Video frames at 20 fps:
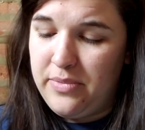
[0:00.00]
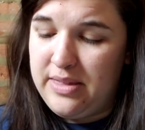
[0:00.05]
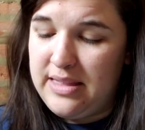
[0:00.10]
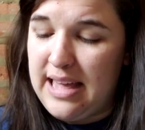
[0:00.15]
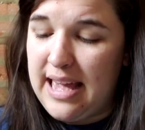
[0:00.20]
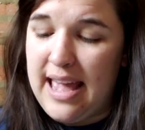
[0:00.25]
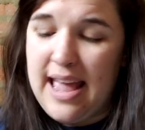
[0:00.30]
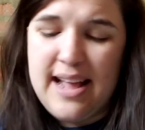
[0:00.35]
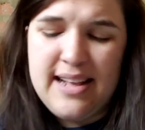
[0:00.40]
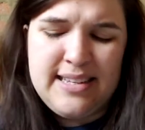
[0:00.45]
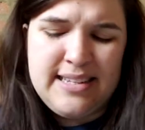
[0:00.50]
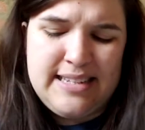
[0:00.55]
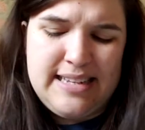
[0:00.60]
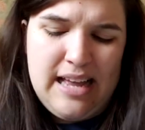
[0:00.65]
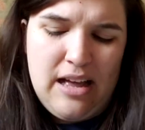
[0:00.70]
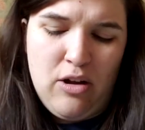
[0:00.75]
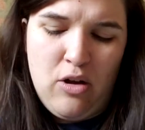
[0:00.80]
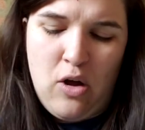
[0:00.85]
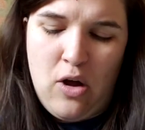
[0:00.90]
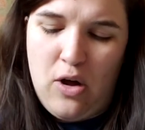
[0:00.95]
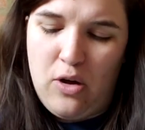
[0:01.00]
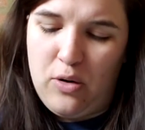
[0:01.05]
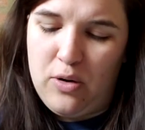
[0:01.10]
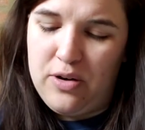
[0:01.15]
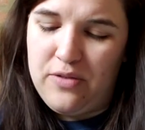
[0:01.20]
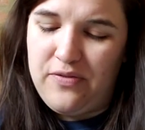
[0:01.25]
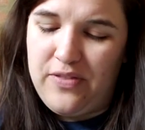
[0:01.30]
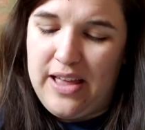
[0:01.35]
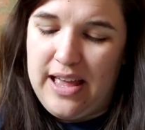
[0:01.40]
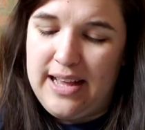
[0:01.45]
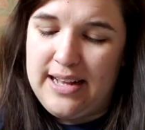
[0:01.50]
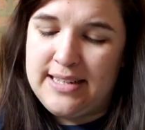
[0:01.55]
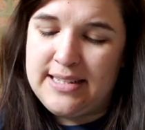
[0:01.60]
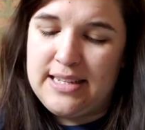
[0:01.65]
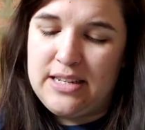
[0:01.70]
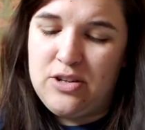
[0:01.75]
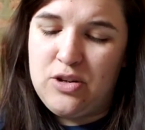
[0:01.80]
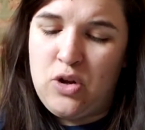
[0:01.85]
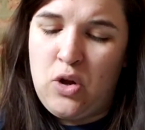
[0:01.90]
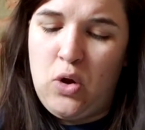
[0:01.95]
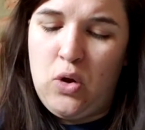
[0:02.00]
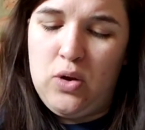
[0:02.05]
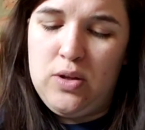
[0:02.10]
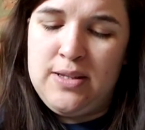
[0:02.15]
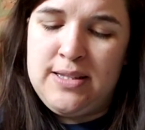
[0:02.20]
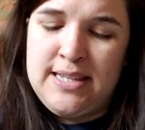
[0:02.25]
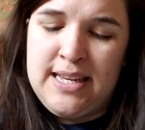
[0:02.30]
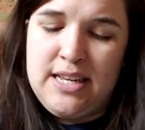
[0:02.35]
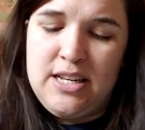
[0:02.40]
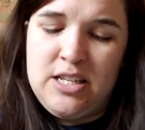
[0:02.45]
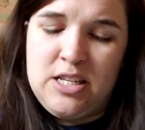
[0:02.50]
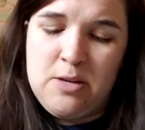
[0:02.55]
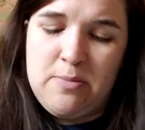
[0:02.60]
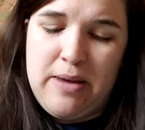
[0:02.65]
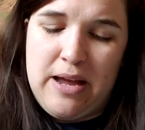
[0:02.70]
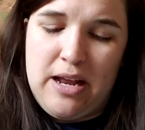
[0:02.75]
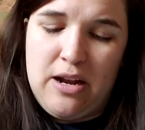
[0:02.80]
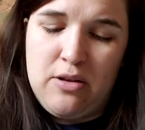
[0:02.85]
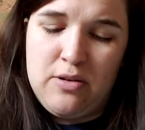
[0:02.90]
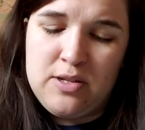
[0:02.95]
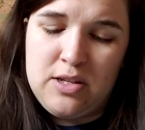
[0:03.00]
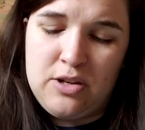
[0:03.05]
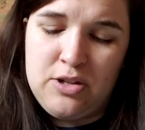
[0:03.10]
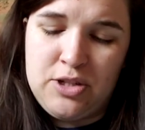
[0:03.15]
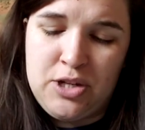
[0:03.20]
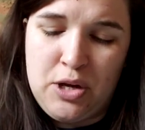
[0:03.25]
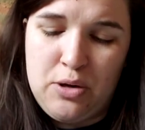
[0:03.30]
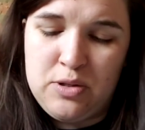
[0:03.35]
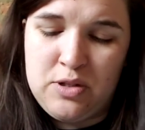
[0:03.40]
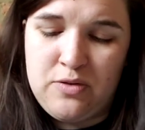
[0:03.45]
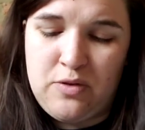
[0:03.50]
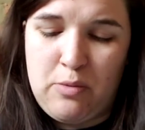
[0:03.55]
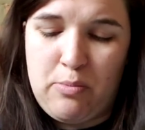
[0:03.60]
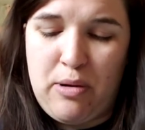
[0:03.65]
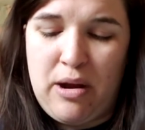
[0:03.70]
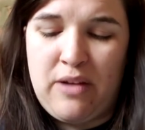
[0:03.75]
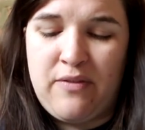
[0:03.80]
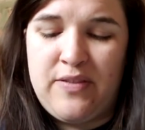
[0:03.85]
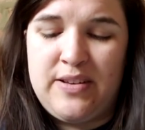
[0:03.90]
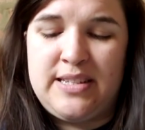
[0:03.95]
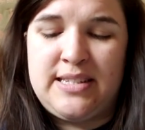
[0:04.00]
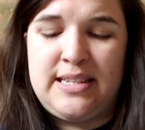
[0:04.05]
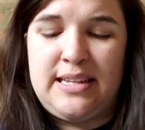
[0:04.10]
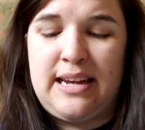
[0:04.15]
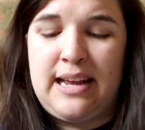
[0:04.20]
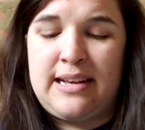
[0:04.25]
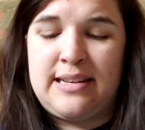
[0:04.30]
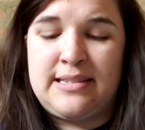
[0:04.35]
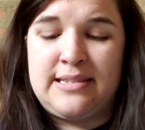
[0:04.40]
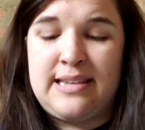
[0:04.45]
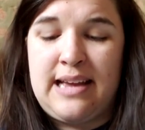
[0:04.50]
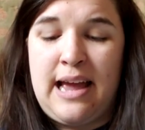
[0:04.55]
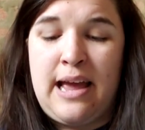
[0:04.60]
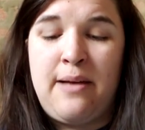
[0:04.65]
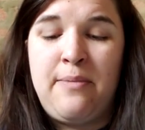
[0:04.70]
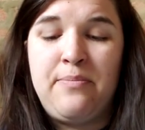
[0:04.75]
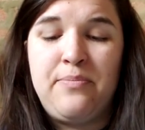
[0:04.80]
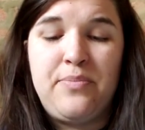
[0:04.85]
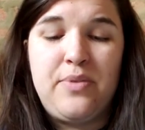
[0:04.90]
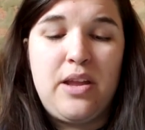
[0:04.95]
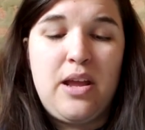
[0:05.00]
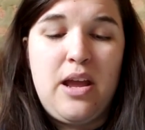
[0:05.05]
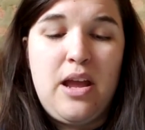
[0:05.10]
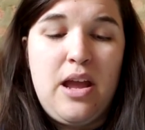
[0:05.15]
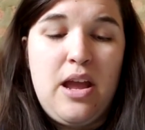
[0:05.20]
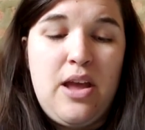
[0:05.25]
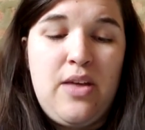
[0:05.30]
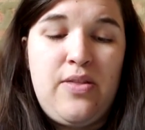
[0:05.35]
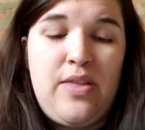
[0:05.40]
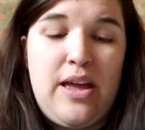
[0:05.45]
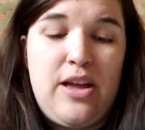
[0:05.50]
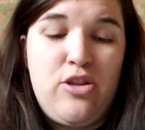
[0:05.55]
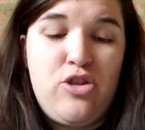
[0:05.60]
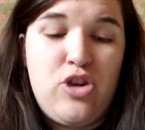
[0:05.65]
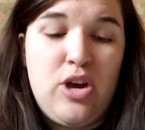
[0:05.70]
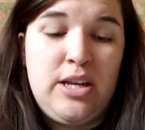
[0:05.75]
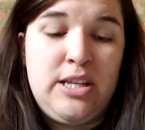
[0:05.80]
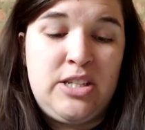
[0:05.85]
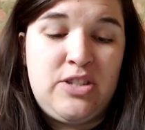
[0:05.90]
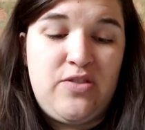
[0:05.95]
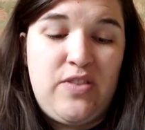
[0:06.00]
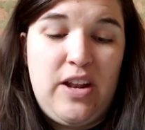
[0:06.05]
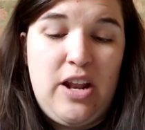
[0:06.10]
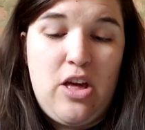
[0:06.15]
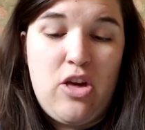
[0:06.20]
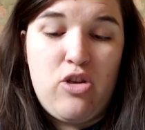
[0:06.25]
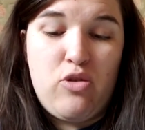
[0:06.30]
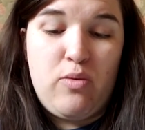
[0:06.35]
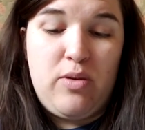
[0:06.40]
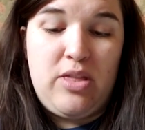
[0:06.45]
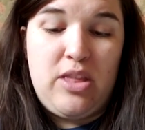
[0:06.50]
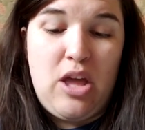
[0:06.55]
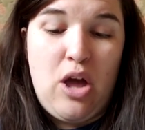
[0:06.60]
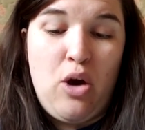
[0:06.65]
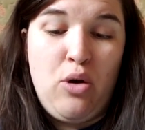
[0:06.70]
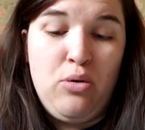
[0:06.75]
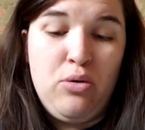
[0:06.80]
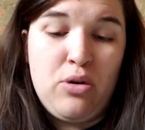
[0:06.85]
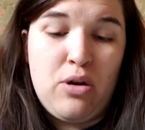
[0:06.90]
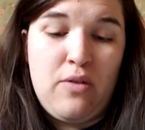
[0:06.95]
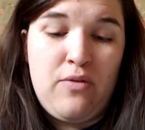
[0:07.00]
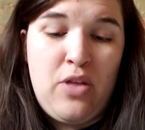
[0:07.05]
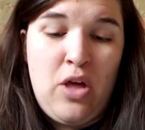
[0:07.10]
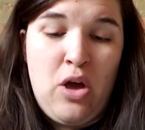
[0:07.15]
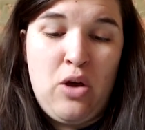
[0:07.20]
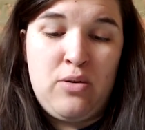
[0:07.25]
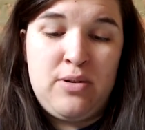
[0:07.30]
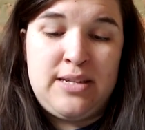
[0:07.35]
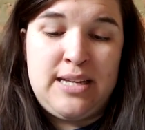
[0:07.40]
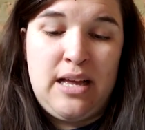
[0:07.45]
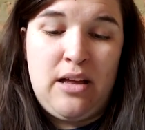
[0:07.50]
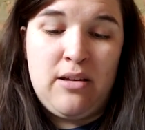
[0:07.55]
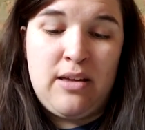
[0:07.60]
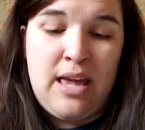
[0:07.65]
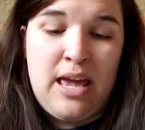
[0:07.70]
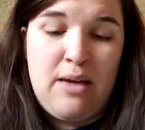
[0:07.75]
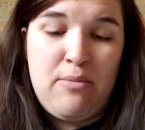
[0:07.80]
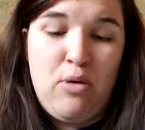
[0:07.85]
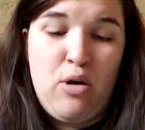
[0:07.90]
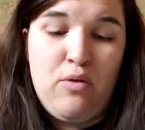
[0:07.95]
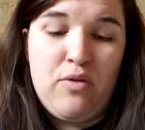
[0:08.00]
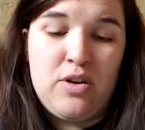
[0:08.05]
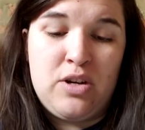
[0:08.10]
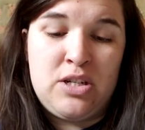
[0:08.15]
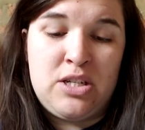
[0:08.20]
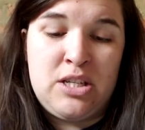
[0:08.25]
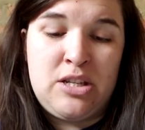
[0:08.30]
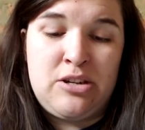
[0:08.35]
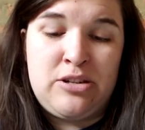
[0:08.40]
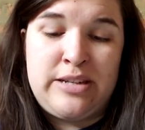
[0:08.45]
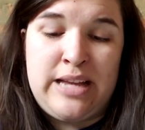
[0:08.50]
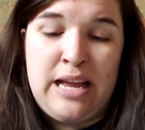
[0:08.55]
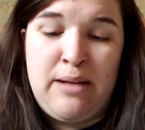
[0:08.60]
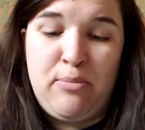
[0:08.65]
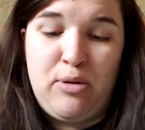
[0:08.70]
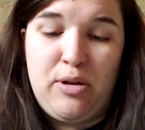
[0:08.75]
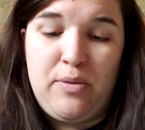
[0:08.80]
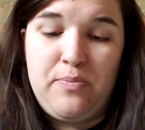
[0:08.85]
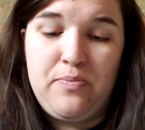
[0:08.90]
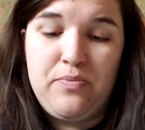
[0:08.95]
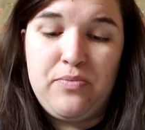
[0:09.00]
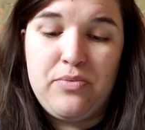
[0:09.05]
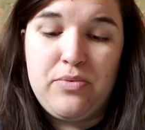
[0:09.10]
They ate stale cornflakes and cold tinned tomatoes on toast for breakfast the next day. They had just finished when the owner of the hotel came over to their table.